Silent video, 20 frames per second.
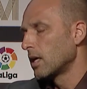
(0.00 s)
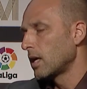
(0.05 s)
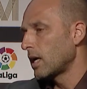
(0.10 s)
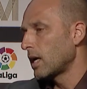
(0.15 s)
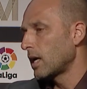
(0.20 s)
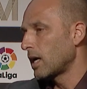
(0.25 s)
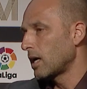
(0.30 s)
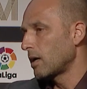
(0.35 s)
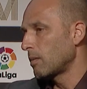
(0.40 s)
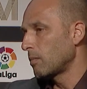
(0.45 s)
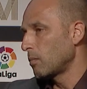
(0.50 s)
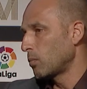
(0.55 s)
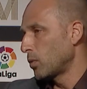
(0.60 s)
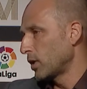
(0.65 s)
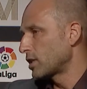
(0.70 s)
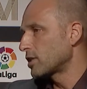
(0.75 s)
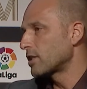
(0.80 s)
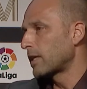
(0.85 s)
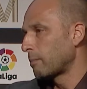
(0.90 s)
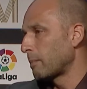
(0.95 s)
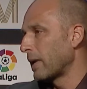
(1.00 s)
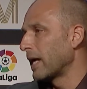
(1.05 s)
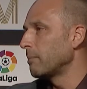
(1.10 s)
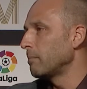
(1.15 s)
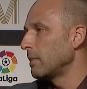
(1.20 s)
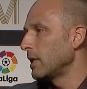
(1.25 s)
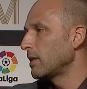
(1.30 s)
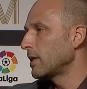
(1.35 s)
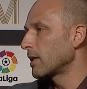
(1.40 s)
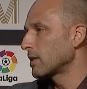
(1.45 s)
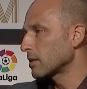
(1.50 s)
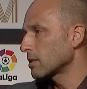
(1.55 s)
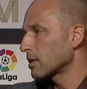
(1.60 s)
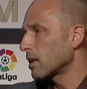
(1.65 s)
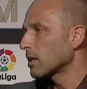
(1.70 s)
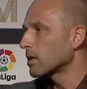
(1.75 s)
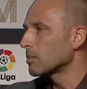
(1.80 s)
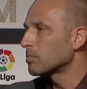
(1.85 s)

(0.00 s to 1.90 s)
um, which then made me then start a